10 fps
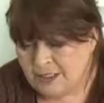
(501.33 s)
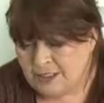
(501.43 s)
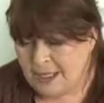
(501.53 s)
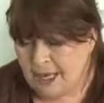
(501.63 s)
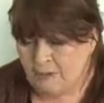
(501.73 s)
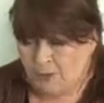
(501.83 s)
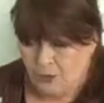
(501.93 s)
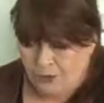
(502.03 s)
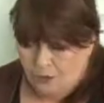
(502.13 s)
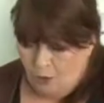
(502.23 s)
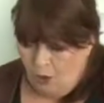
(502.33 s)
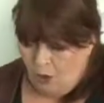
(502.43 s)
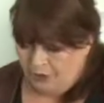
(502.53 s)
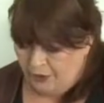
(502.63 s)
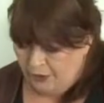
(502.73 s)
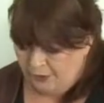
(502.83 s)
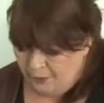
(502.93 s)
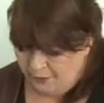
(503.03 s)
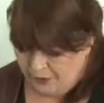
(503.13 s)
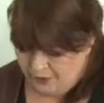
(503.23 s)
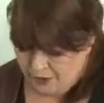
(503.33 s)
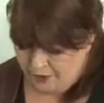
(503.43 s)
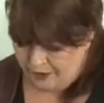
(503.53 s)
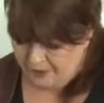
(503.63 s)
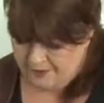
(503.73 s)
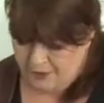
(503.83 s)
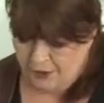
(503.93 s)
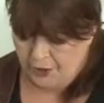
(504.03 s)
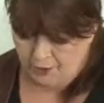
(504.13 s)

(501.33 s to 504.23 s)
to get more than one of your photographs and you're